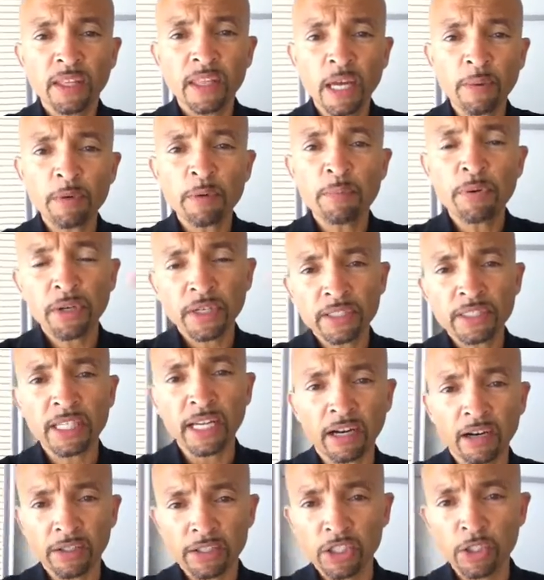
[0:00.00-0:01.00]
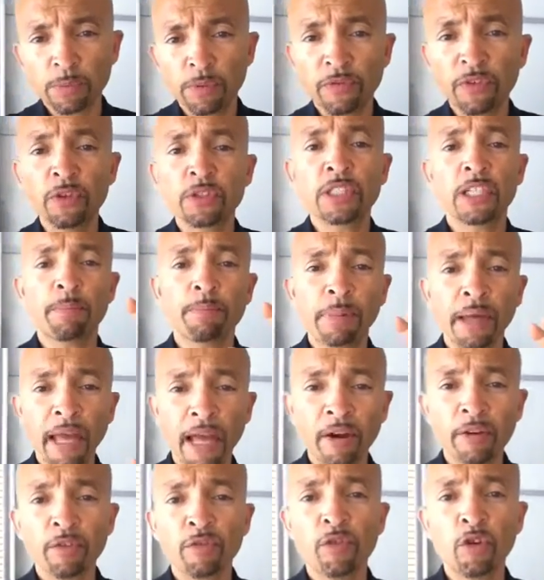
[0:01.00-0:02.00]
Then we put into that our superfoods in a
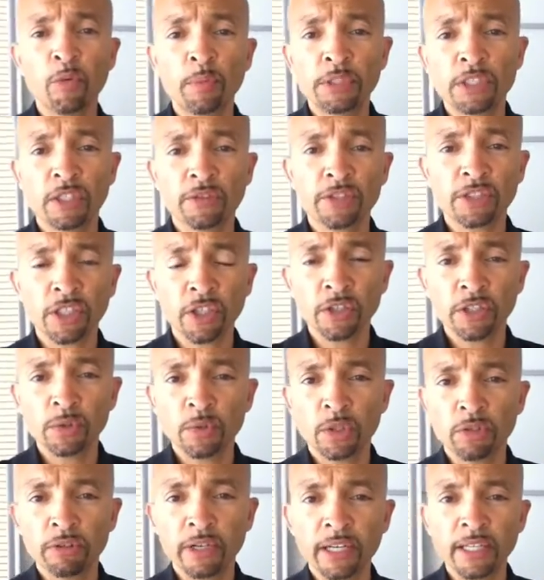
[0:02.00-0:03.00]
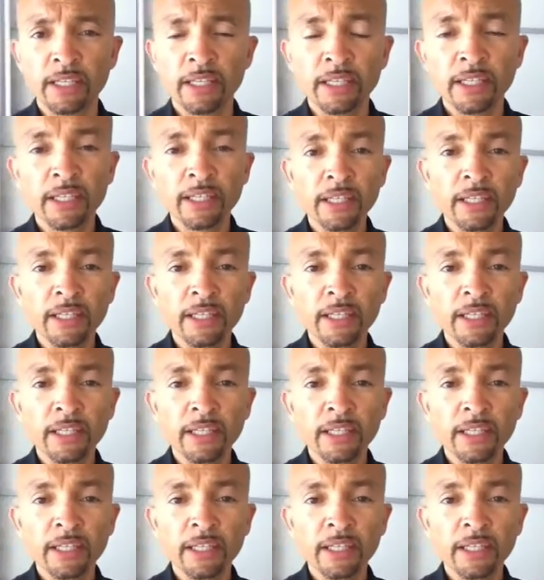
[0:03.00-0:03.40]
powder form, which I've shown you already.